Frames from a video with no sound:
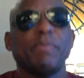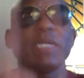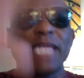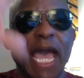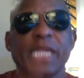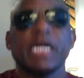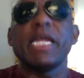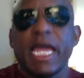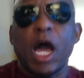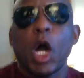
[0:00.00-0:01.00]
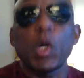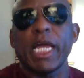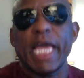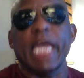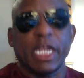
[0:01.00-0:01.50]
her down in there. Hold
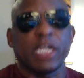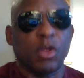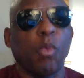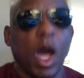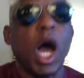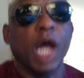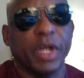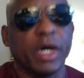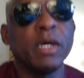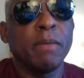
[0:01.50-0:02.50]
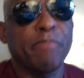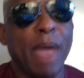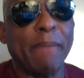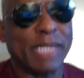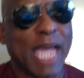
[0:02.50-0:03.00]
her head under water.
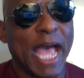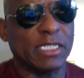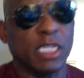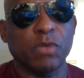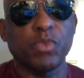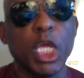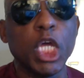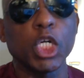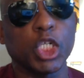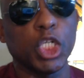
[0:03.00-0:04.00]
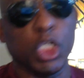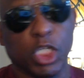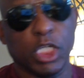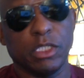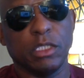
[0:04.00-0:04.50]
Baptize her real good.